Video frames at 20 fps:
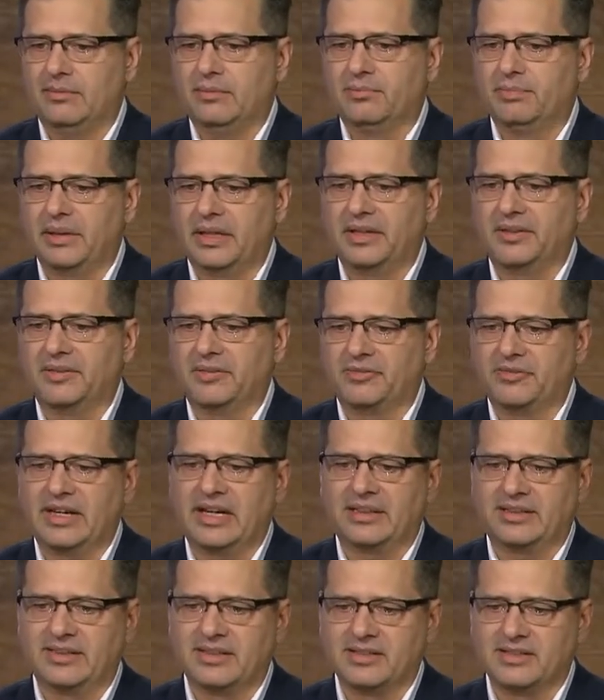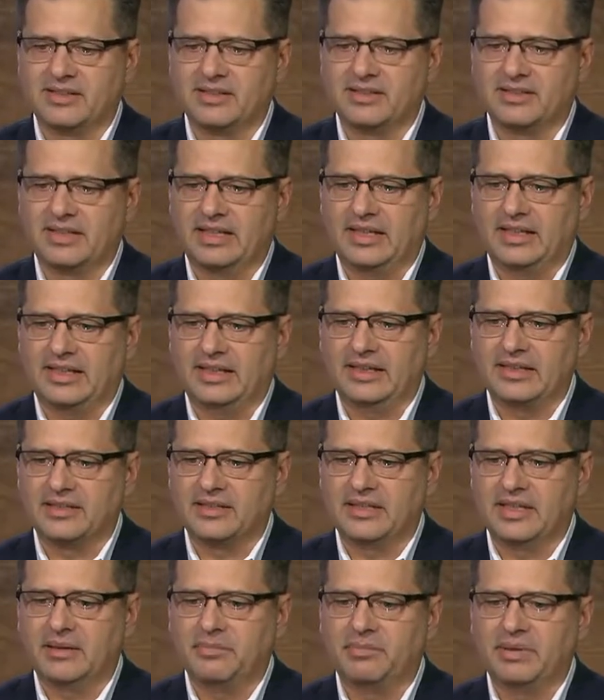But the fact is
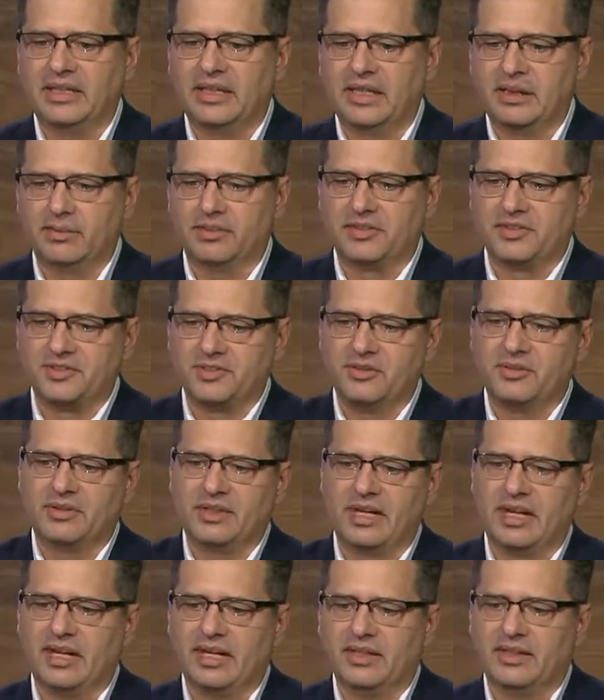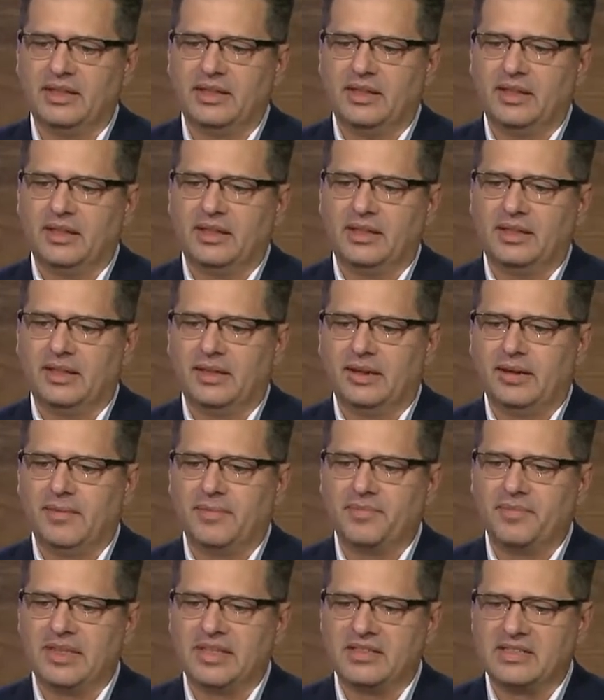that being able to do that,
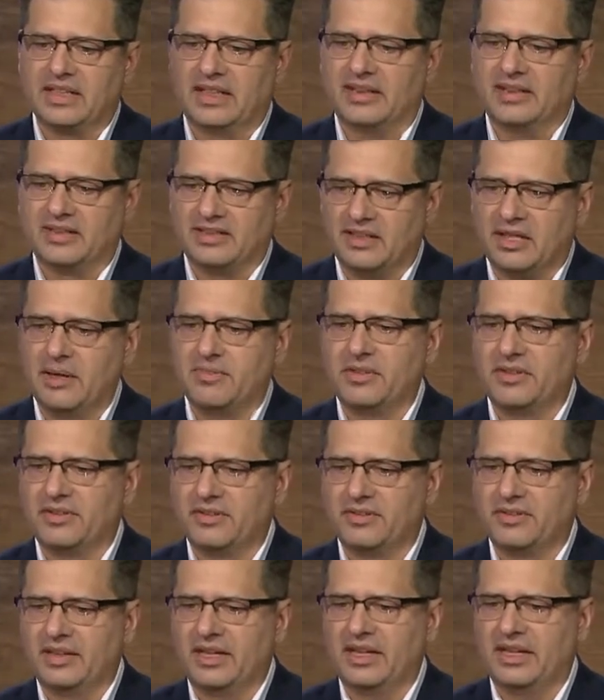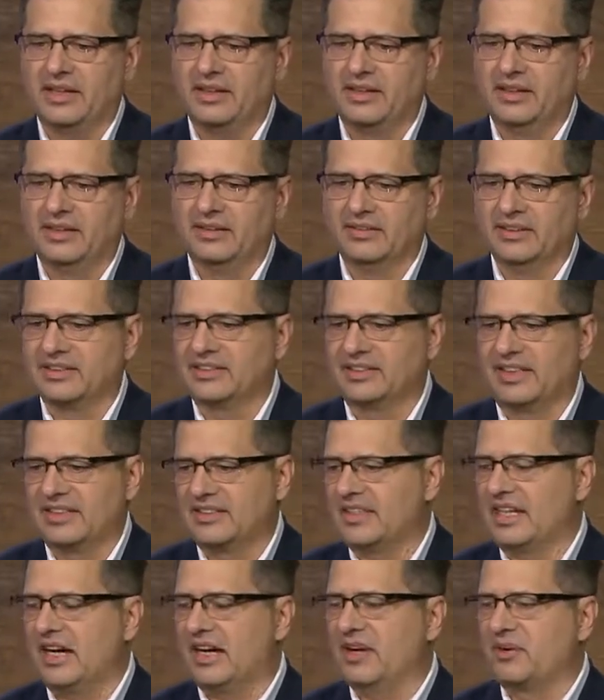and taking the time to do that and listen.
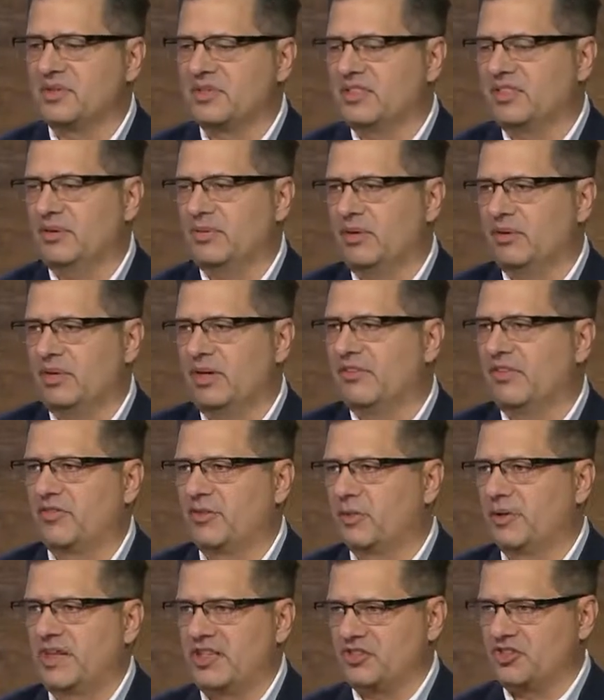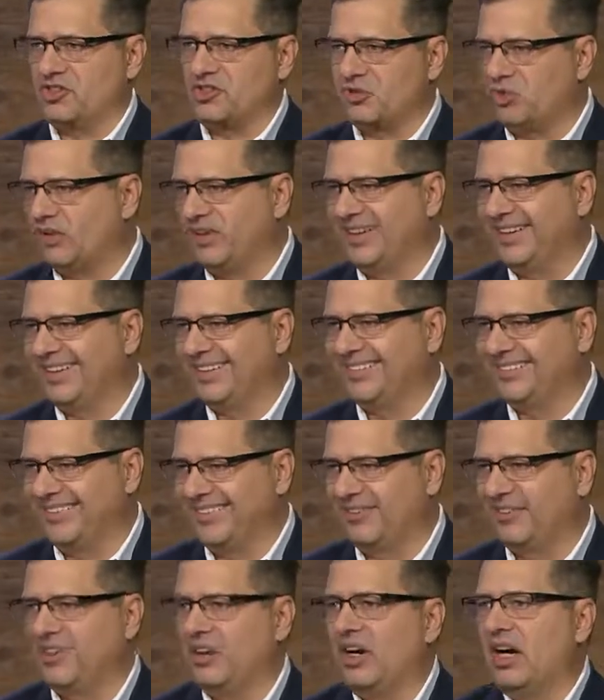I always tell my wife, everybody has a story,
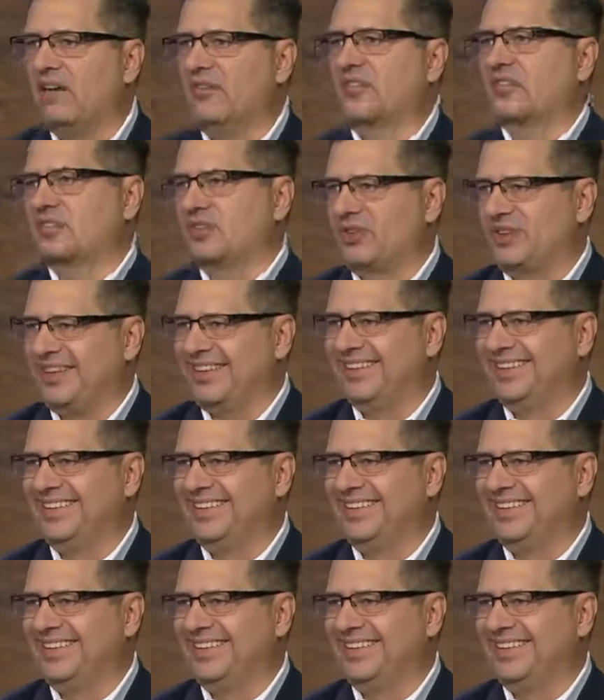right? We all have a story.